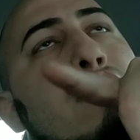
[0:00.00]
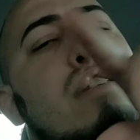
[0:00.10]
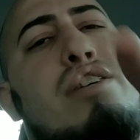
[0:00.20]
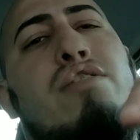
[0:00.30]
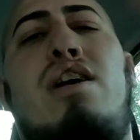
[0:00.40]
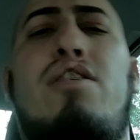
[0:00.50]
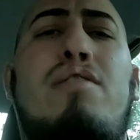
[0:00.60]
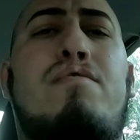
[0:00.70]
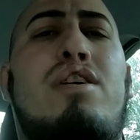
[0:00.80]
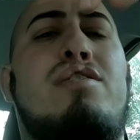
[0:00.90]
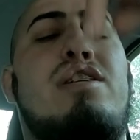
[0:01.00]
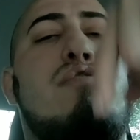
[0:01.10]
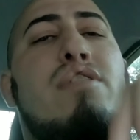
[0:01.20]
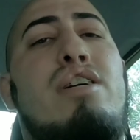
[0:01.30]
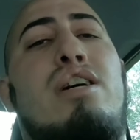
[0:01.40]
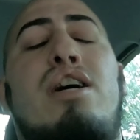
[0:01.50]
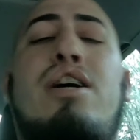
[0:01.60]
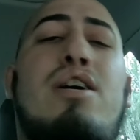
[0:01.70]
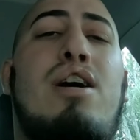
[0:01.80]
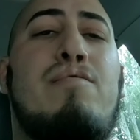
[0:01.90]
Not sure. I'm gonna put it on the screen
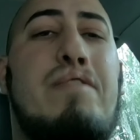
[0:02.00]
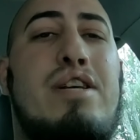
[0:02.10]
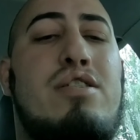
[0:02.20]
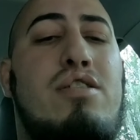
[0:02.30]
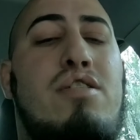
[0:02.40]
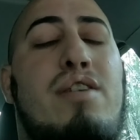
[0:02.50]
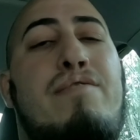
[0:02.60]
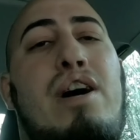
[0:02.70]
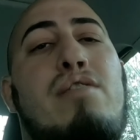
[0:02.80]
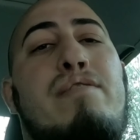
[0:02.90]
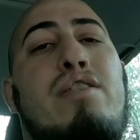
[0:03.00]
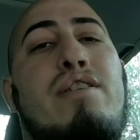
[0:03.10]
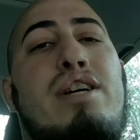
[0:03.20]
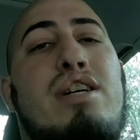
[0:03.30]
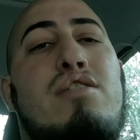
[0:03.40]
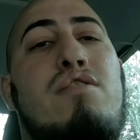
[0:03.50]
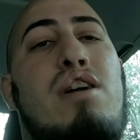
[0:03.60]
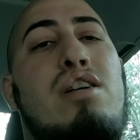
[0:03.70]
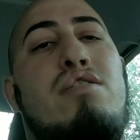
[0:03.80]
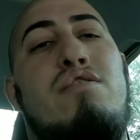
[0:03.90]
so you can follow me over there too.
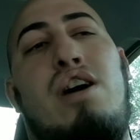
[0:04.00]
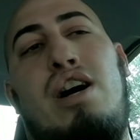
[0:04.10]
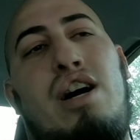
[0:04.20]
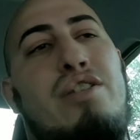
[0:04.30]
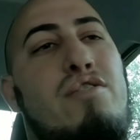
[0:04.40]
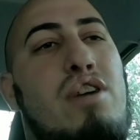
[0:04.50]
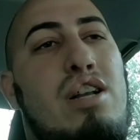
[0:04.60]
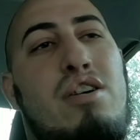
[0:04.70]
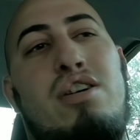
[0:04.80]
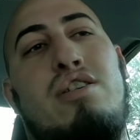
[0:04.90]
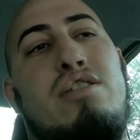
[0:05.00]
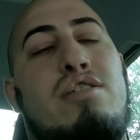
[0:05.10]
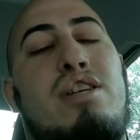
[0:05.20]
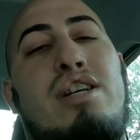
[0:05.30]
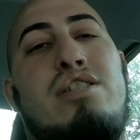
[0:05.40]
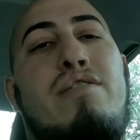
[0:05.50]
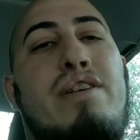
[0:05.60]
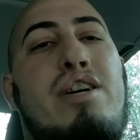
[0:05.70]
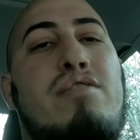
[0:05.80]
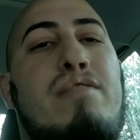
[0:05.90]
I do a lot of things
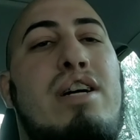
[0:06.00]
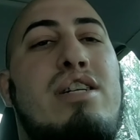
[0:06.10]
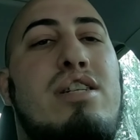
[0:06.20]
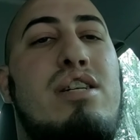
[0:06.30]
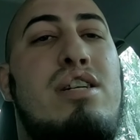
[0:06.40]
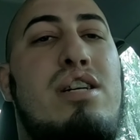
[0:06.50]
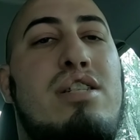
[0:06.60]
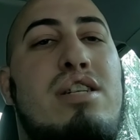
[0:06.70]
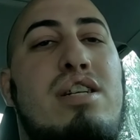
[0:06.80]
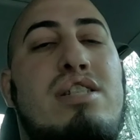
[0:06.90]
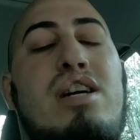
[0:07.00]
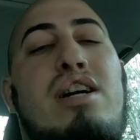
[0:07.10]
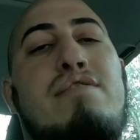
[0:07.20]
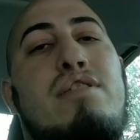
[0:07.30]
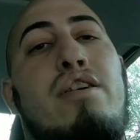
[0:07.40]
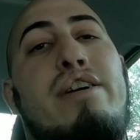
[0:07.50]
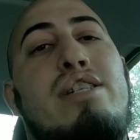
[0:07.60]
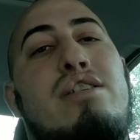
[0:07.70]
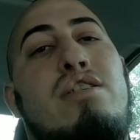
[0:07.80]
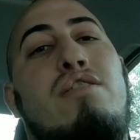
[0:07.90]
over there on my Instagram
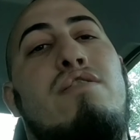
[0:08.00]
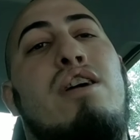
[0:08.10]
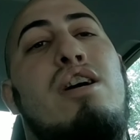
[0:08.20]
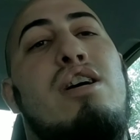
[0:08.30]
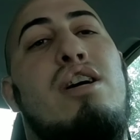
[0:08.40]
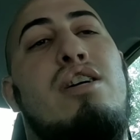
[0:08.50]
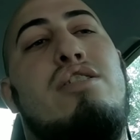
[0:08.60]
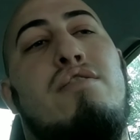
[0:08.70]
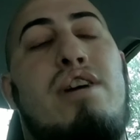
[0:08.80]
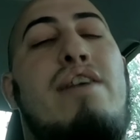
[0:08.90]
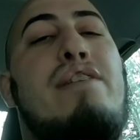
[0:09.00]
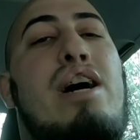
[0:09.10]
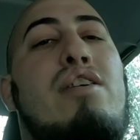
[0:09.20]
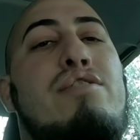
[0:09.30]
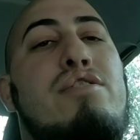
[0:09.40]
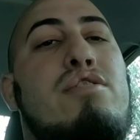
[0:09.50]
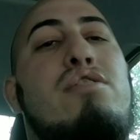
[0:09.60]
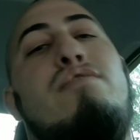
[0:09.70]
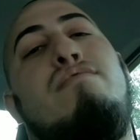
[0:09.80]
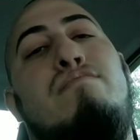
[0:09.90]
stories. So sometimes I'm not on
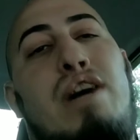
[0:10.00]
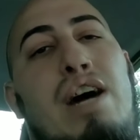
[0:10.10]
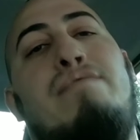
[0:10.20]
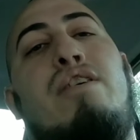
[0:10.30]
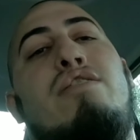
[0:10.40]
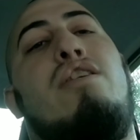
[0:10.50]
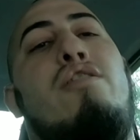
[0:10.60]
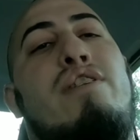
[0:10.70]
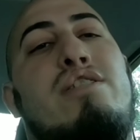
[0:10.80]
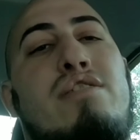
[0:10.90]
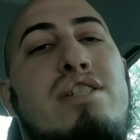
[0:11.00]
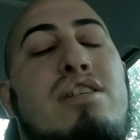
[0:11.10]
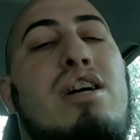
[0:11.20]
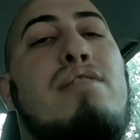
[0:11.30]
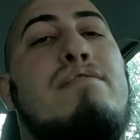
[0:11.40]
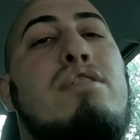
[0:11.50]
YouTube, but I'm always on Instagram.